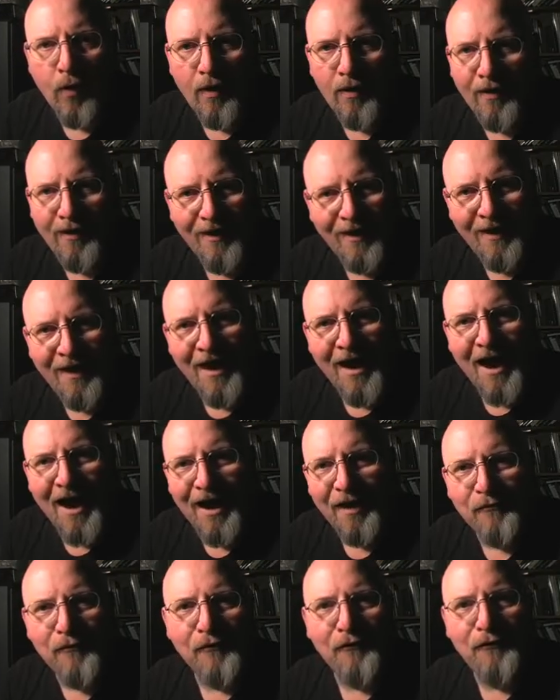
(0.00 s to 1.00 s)
I
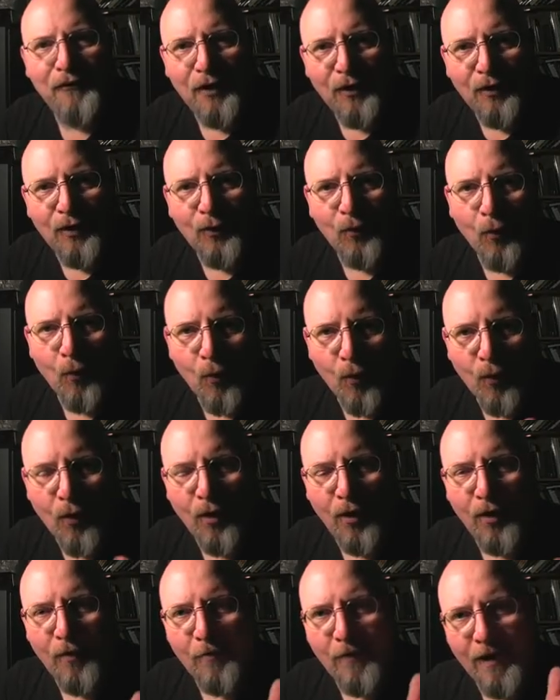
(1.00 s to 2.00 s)
have a very
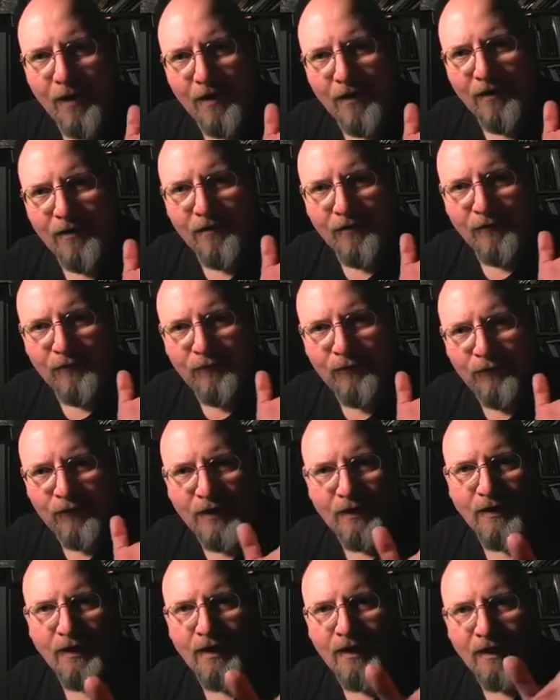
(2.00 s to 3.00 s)
warm
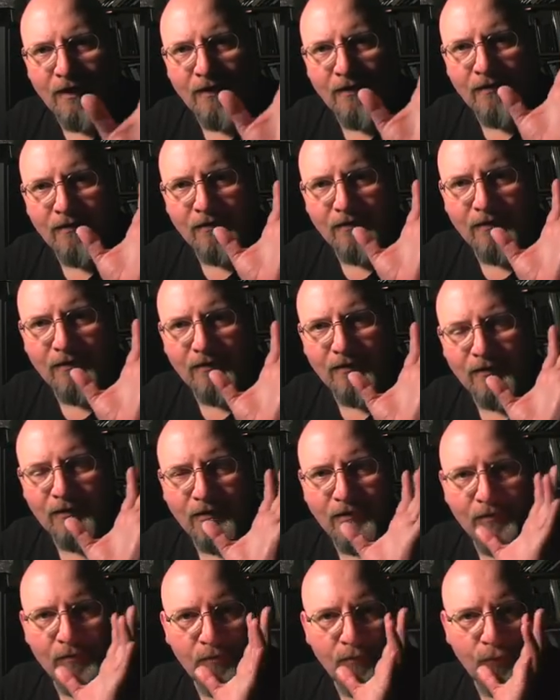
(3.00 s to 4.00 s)
feeling
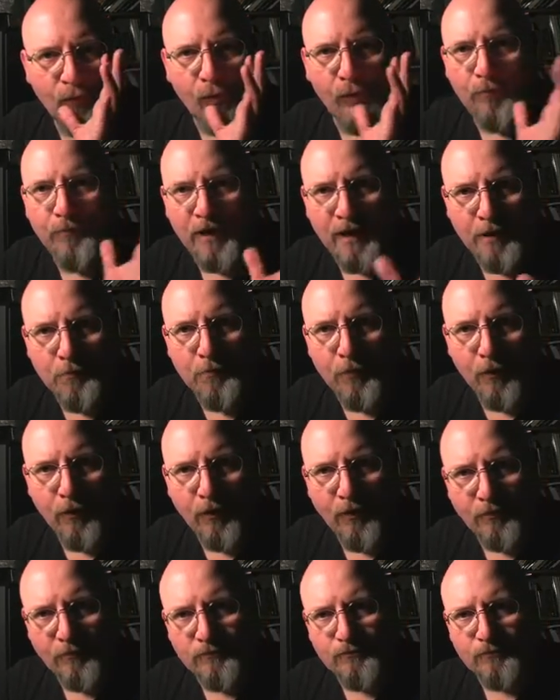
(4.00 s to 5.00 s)
for
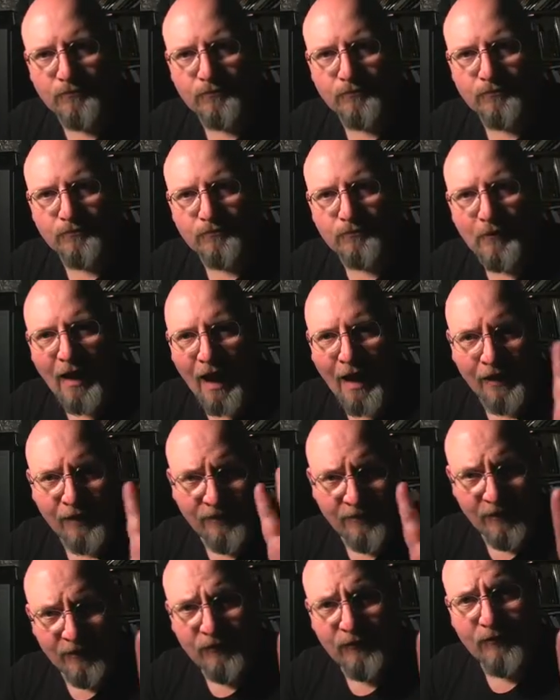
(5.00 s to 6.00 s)
people at a
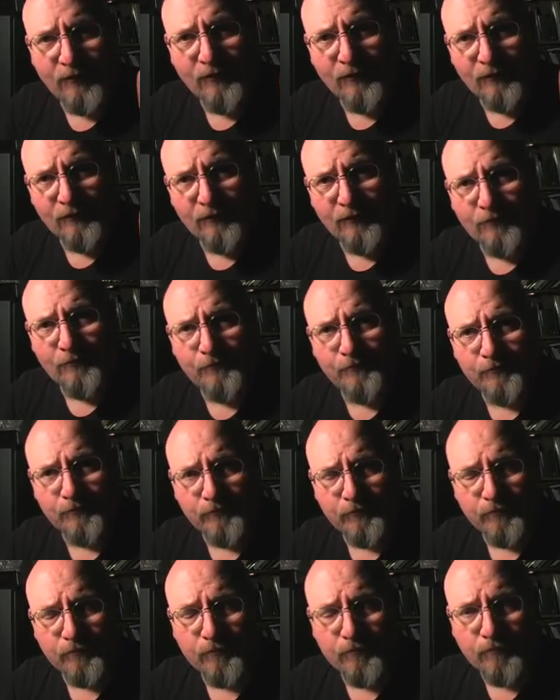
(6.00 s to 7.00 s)
distance.
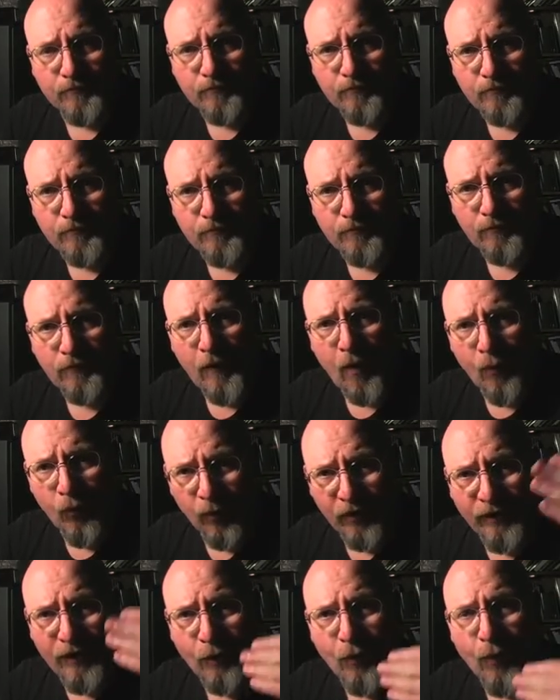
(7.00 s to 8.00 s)

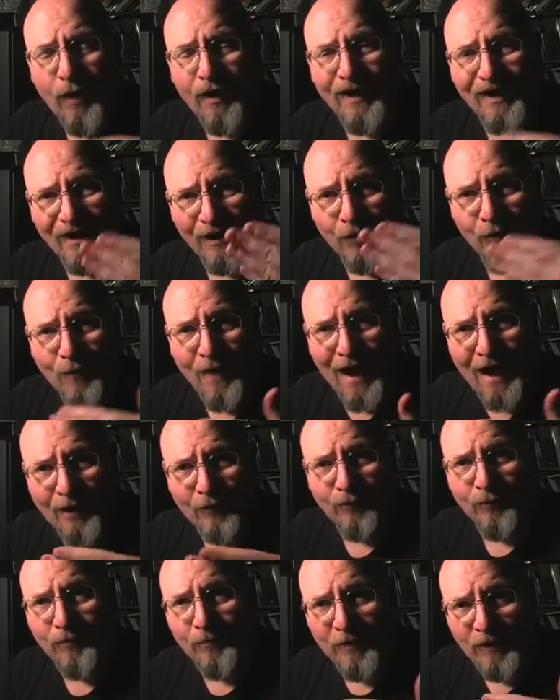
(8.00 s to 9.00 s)
When they want to
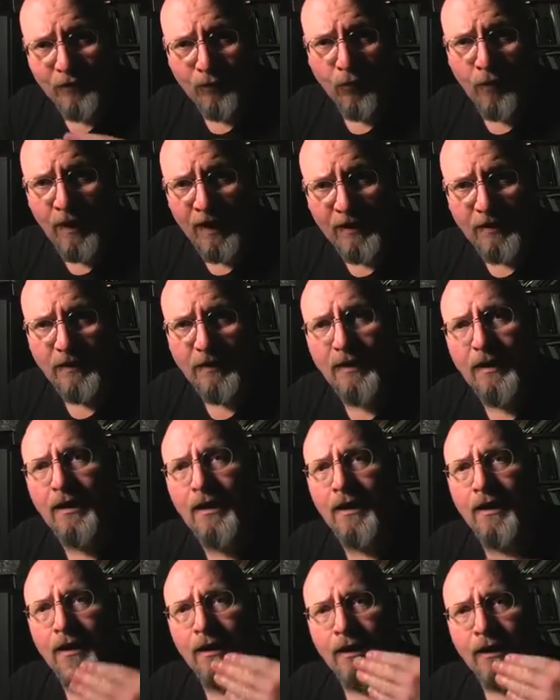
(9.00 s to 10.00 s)
interact with me directly,
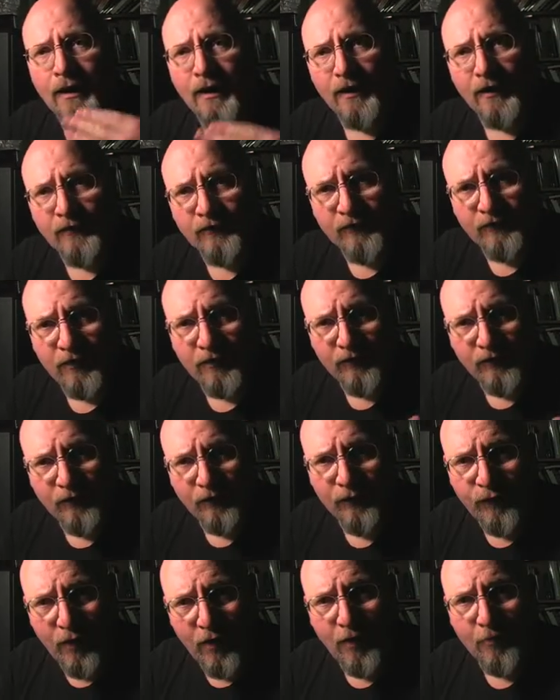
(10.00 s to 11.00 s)
it starts to
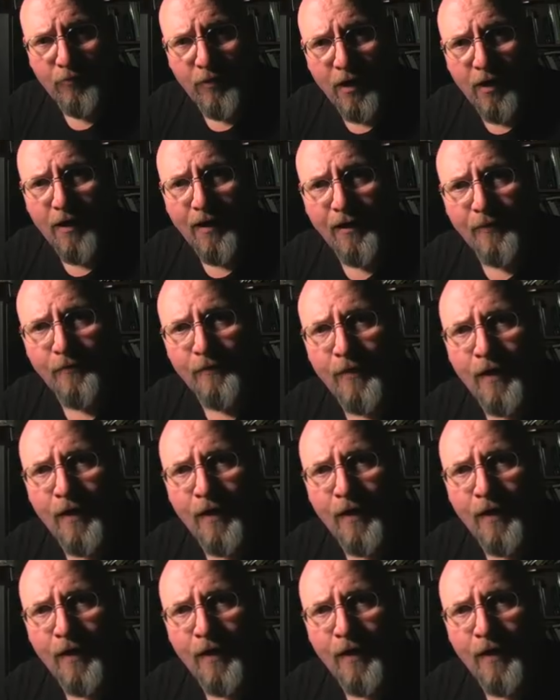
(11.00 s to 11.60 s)
fall apart,